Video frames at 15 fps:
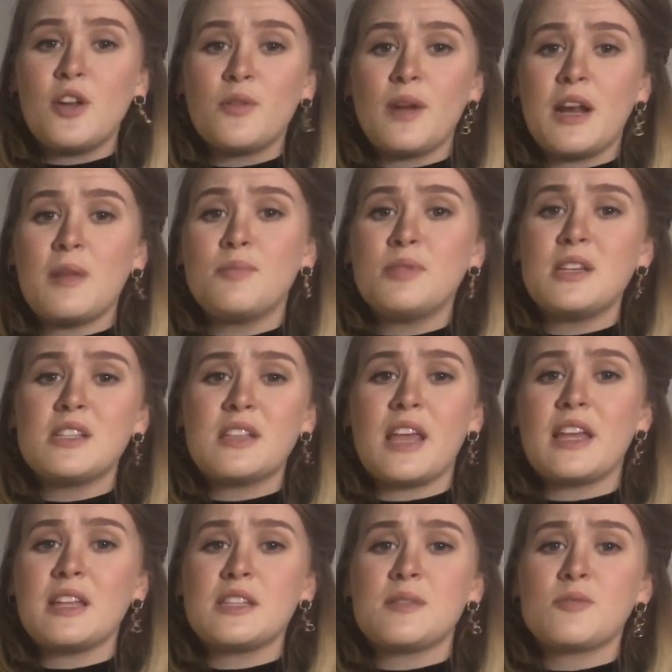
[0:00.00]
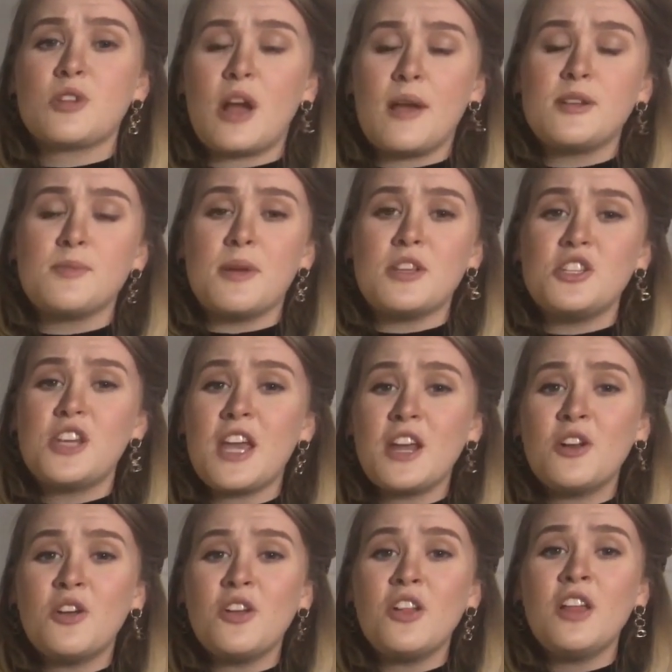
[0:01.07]
haven't already, please like and subscribe to my
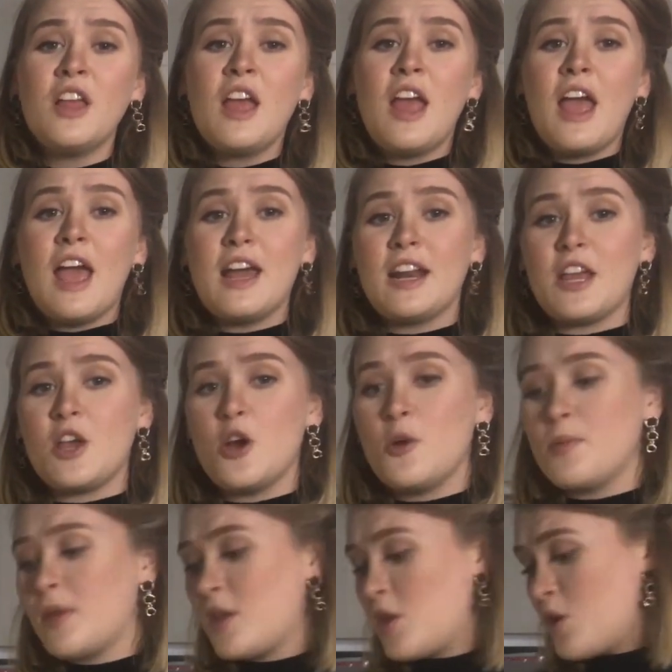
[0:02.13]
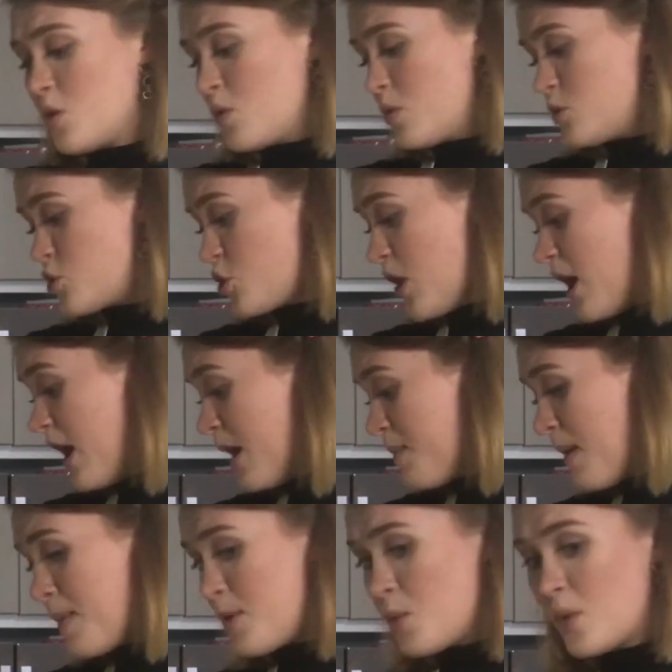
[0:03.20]
channel. And I hope that you
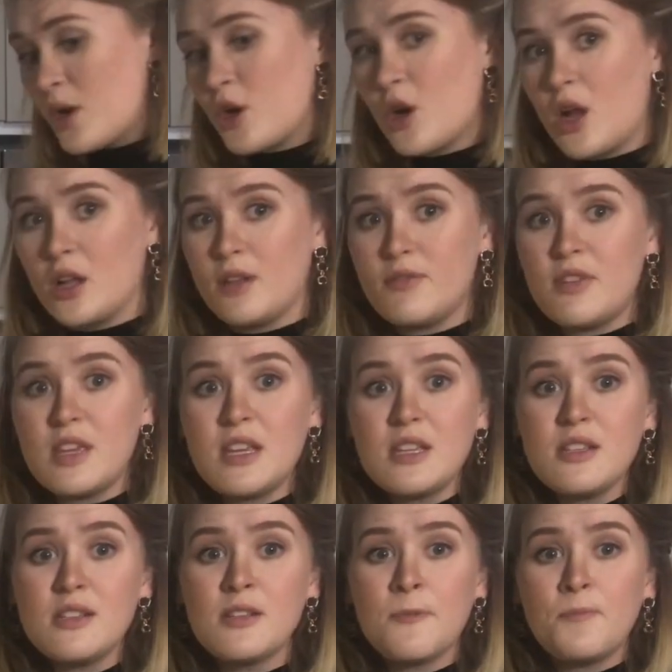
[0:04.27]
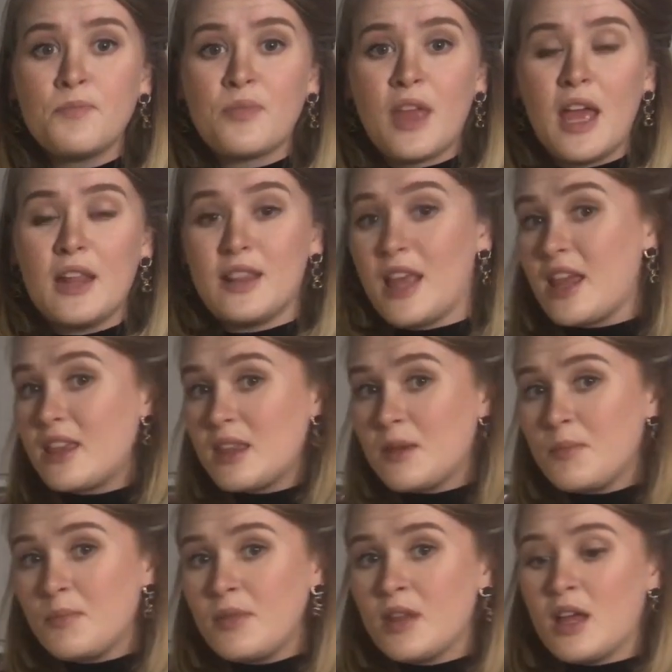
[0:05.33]
try maybe one or all of these and
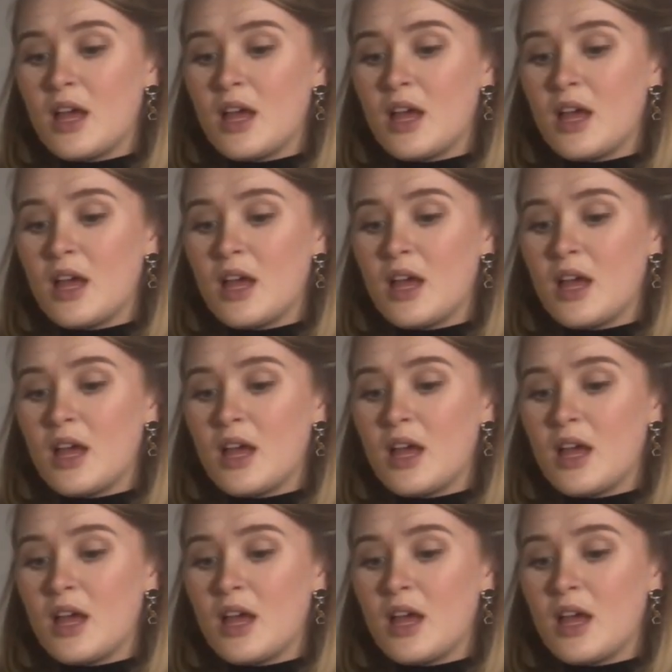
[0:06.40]
like them.